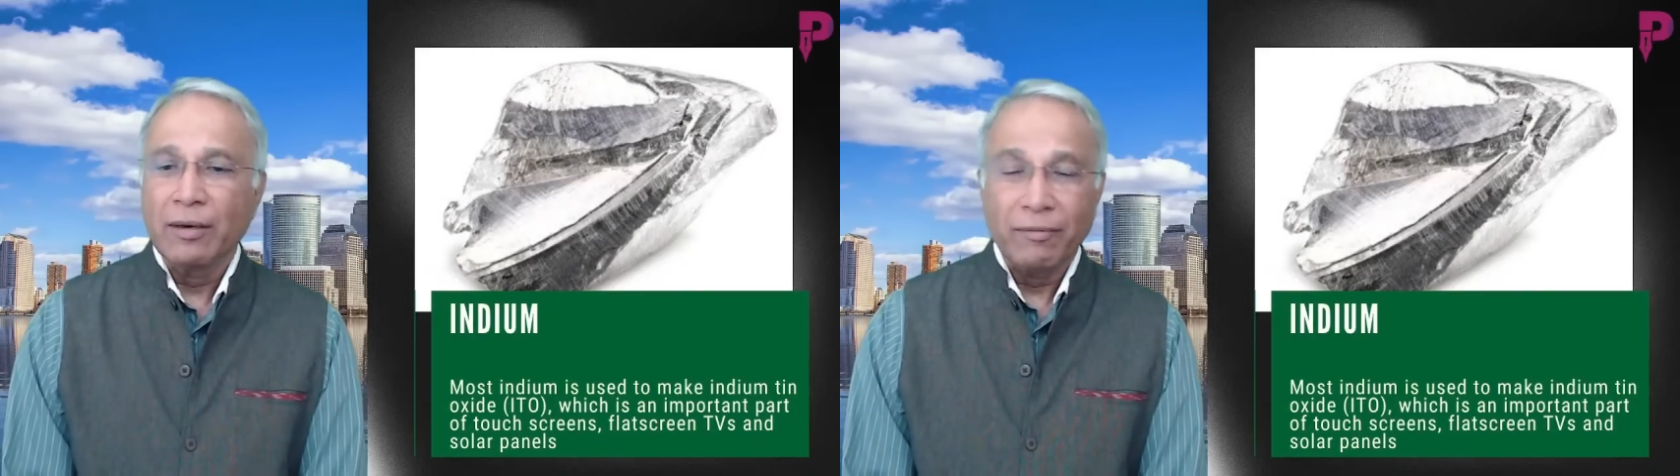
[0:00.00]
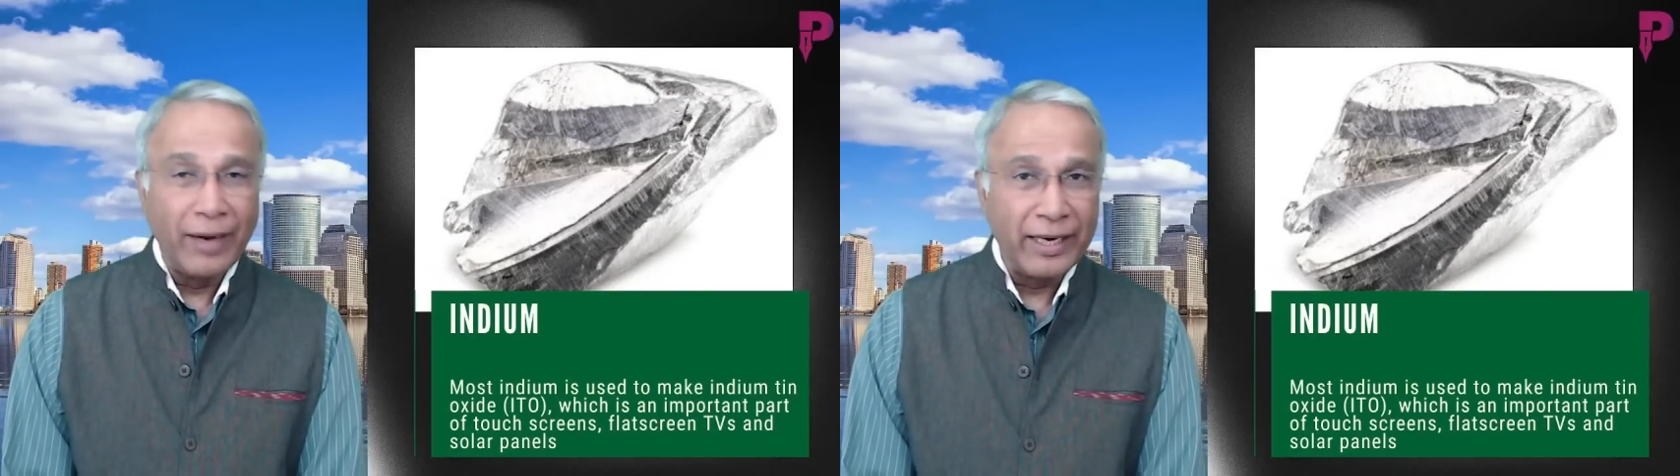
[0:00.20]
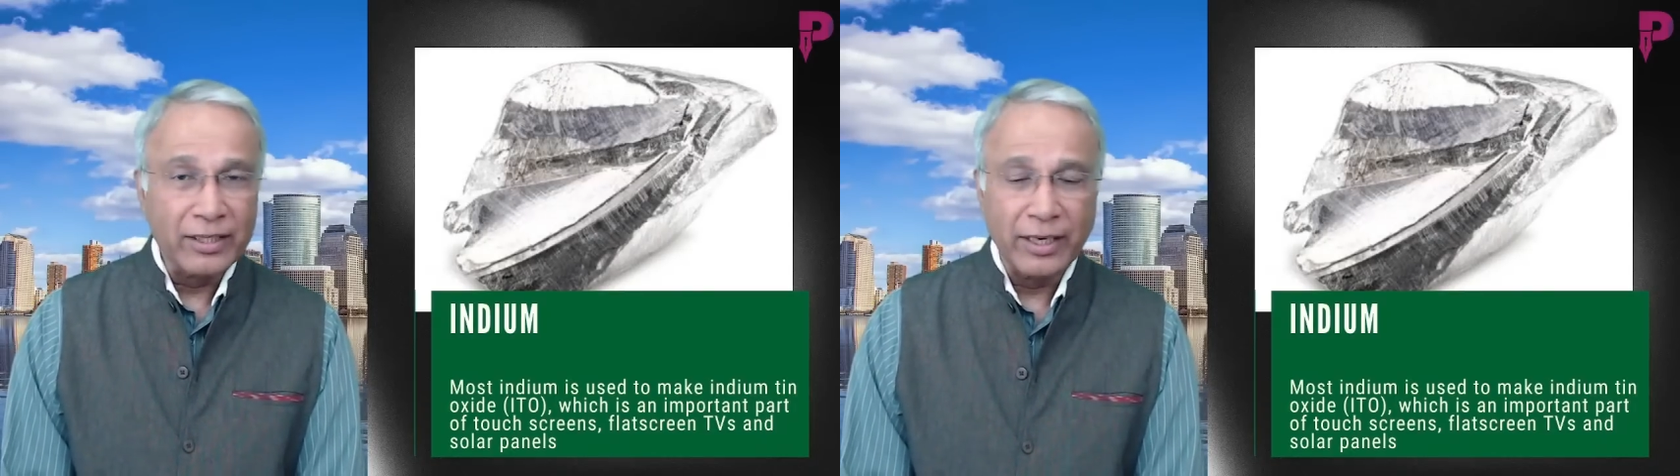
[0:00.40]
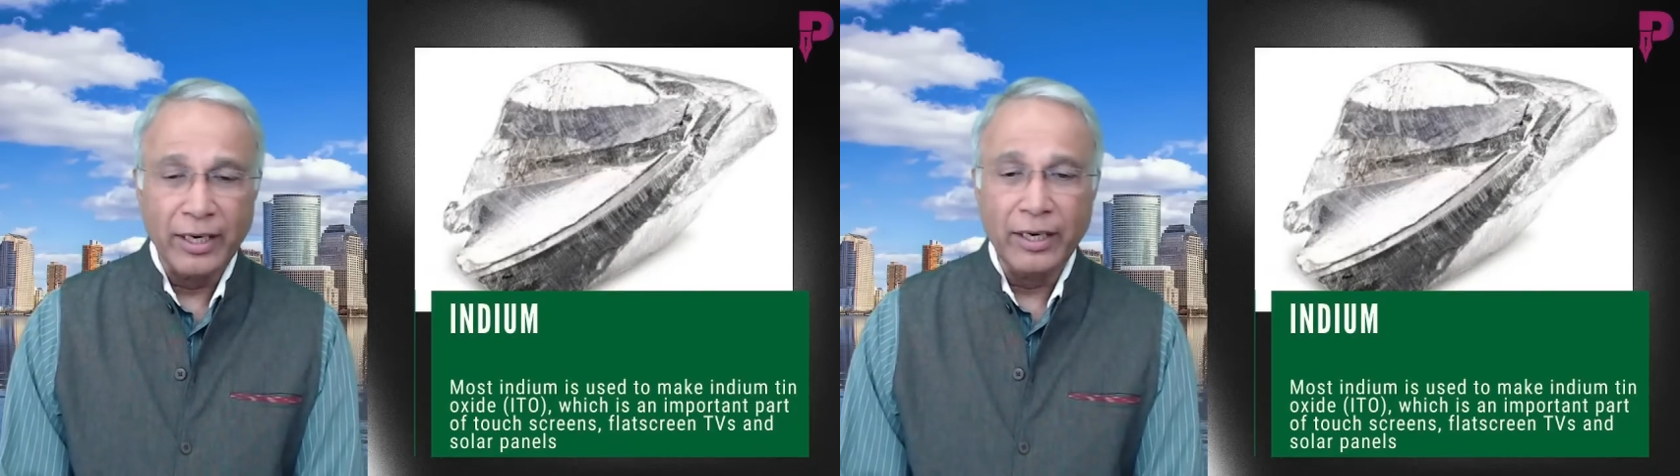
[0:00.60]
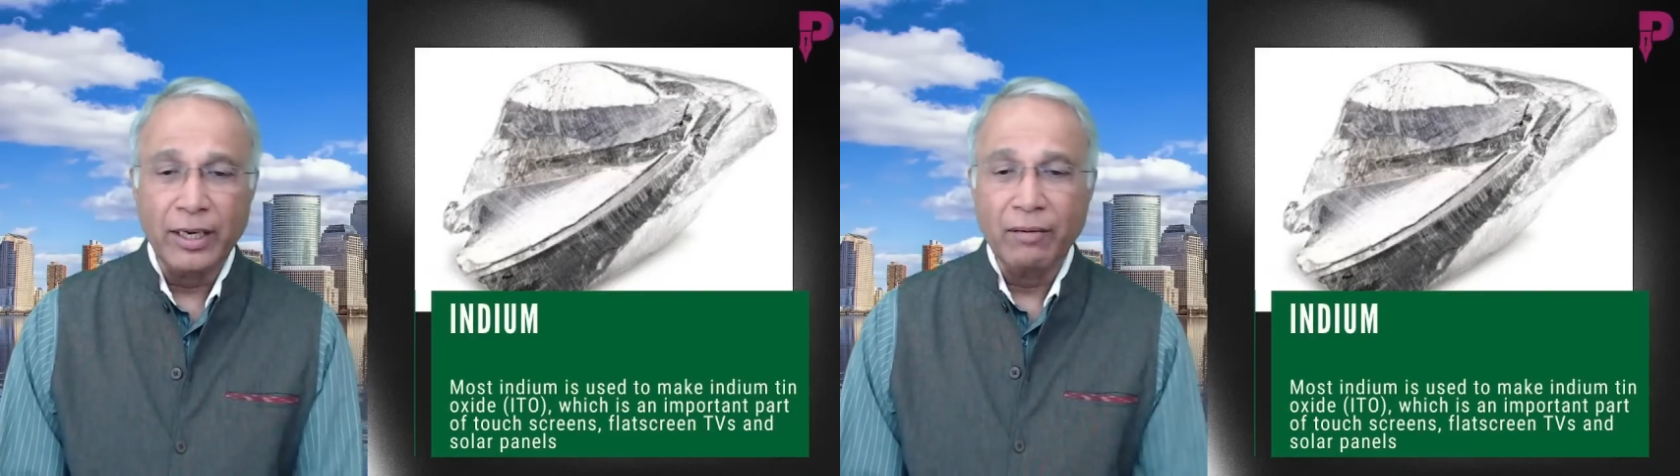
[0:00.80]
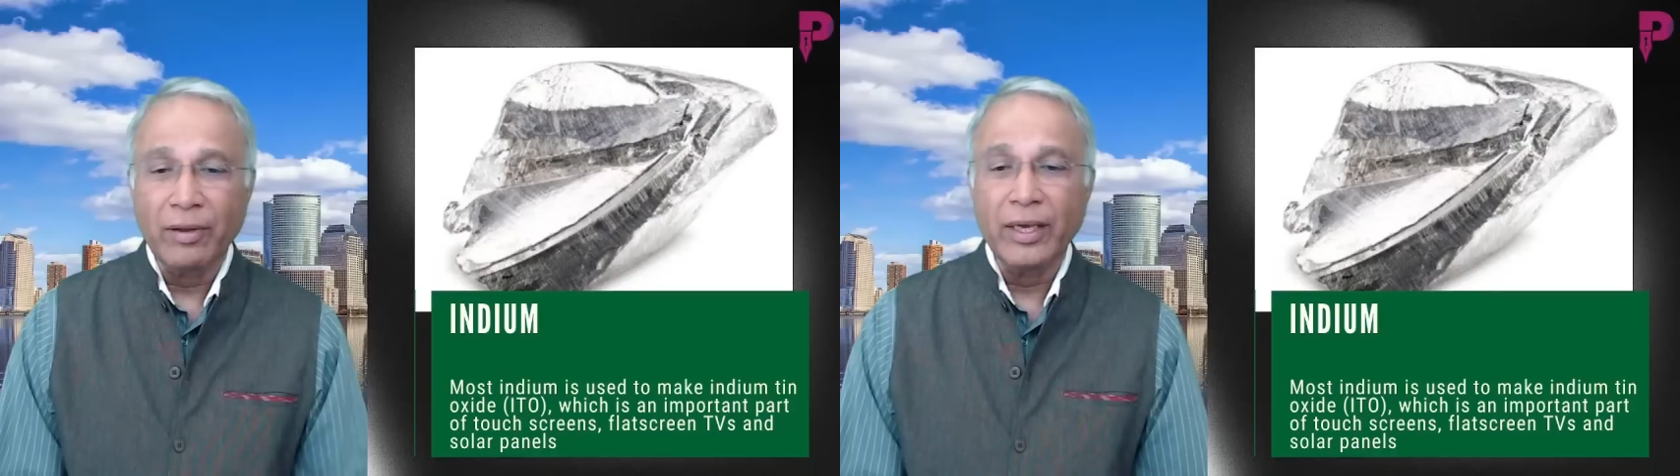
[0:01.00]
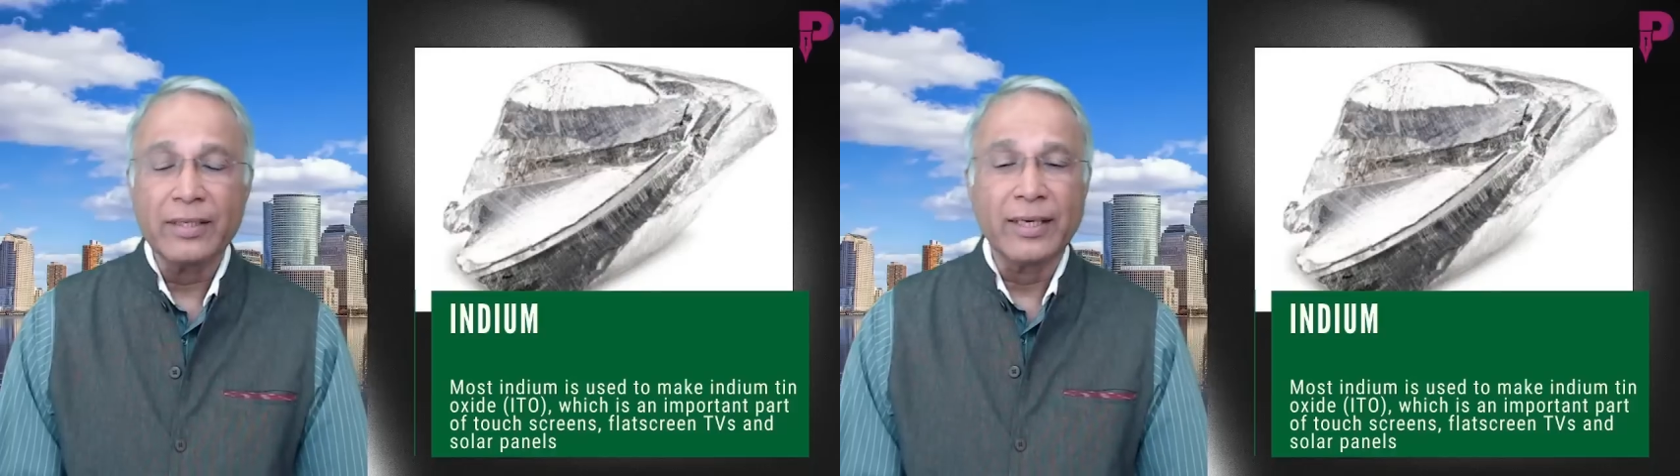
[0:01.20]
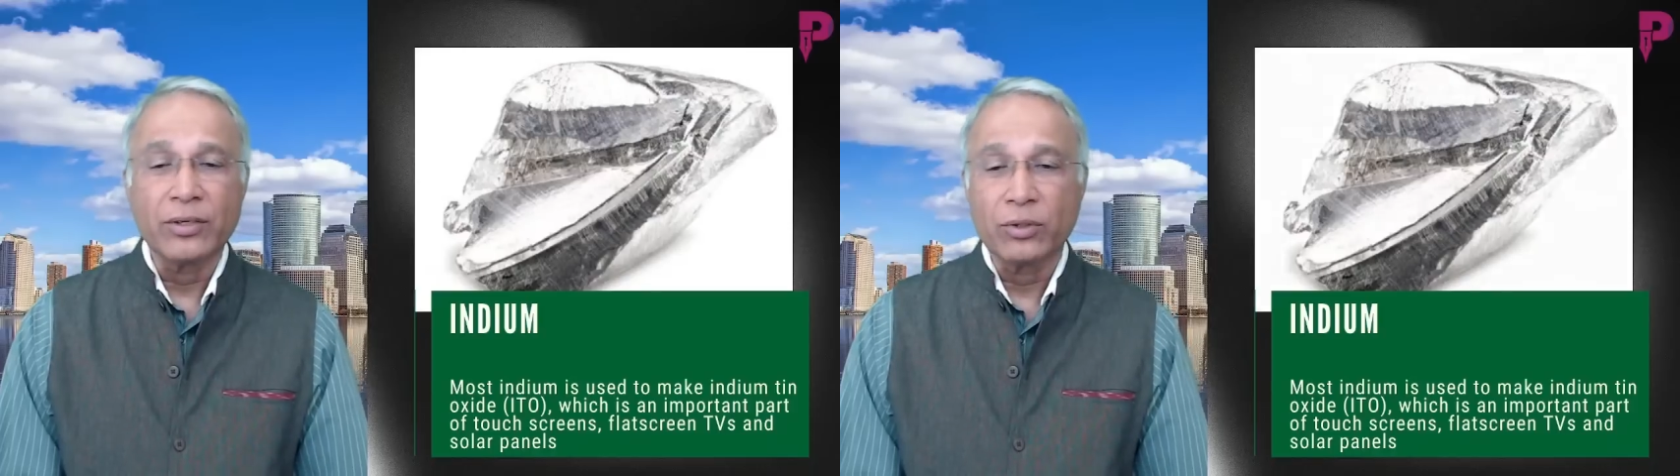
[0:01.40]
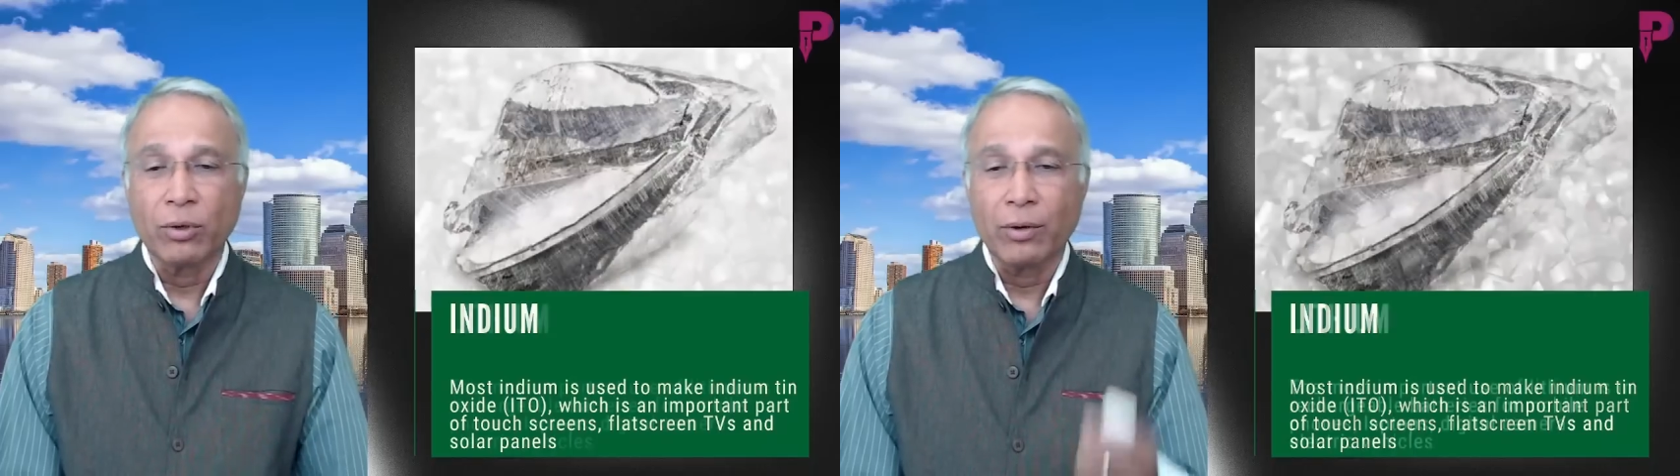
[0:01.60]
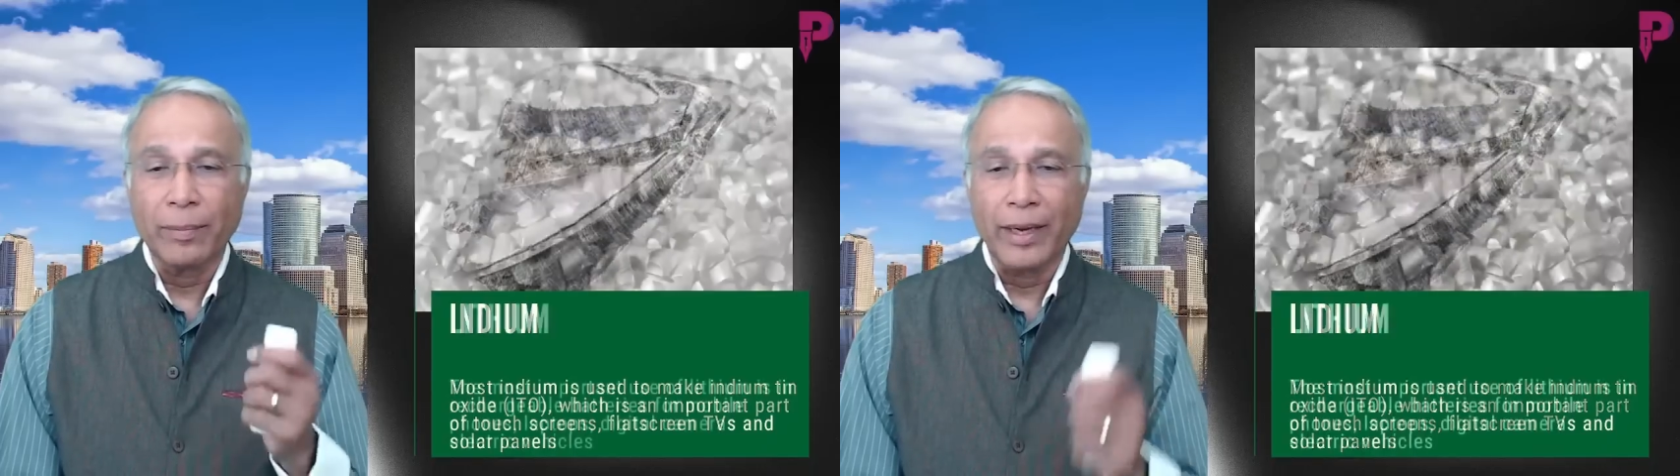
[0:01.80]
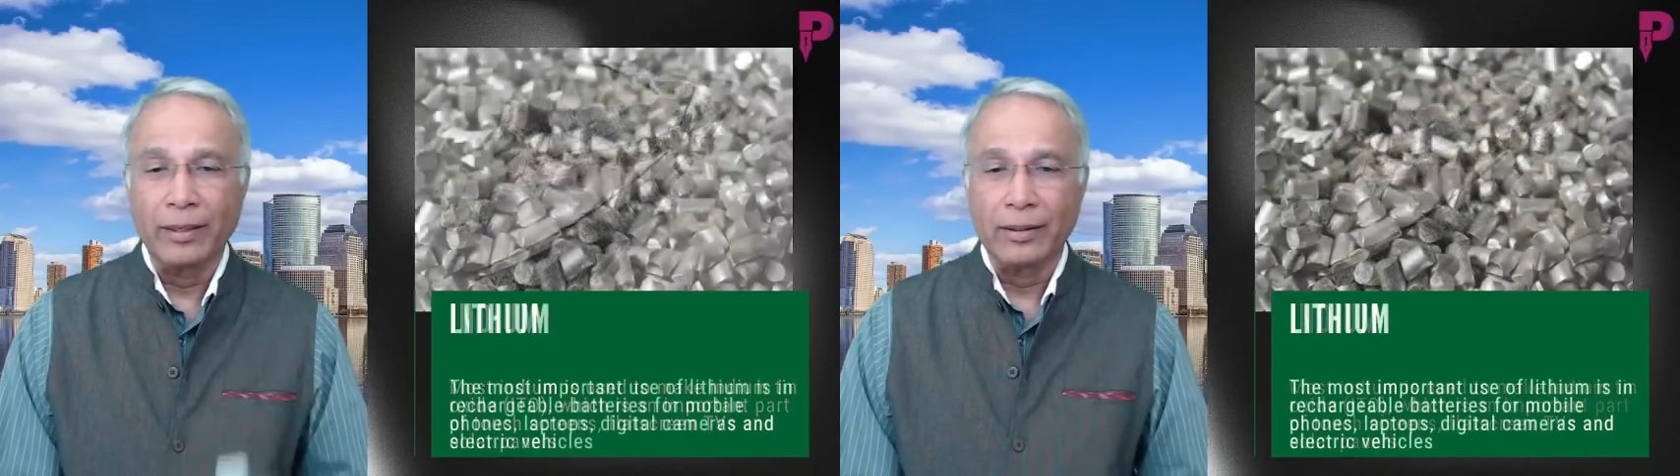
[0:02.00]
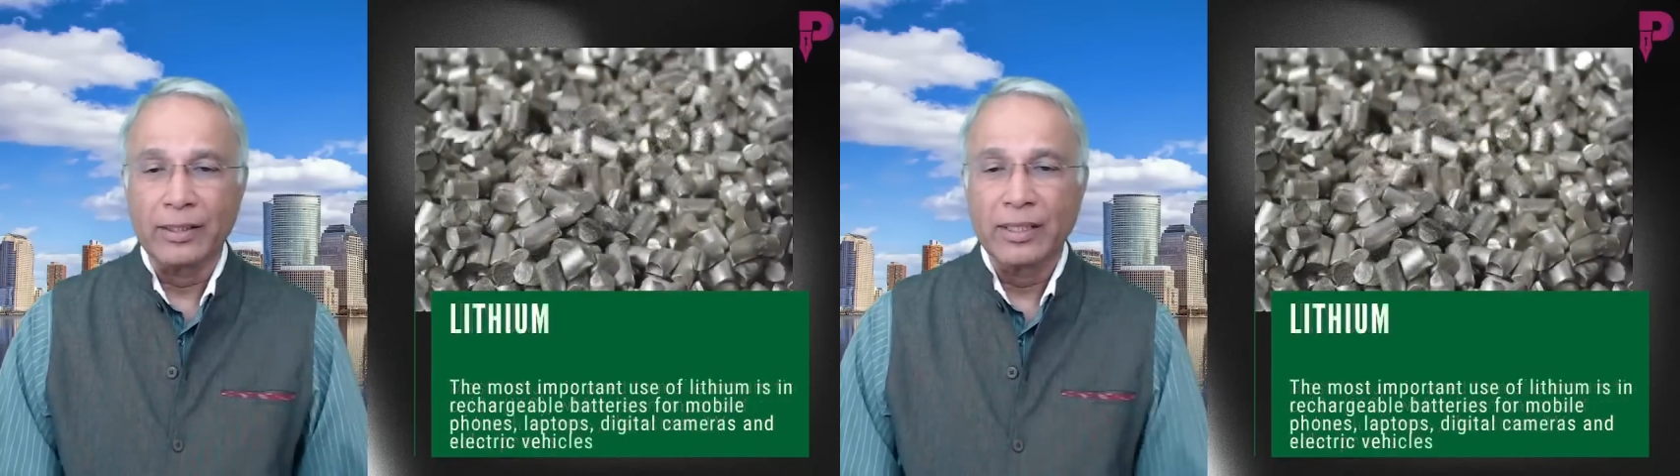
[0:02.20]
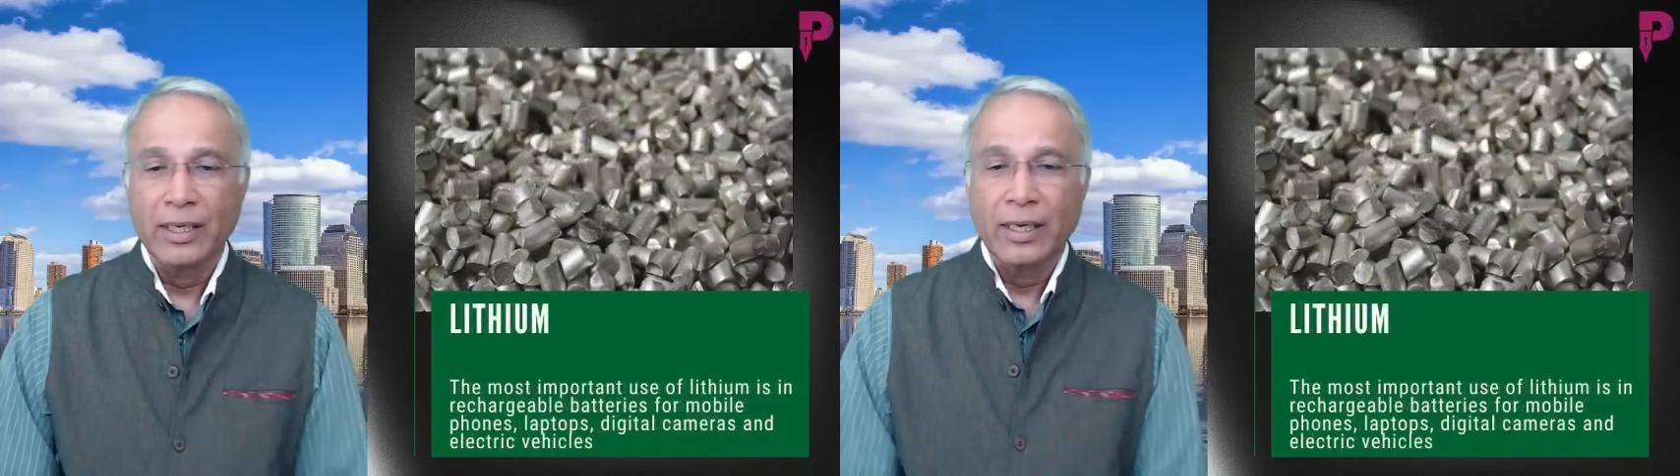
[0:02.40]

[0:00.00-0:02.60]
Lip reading: flat screen TVs, and solar panels.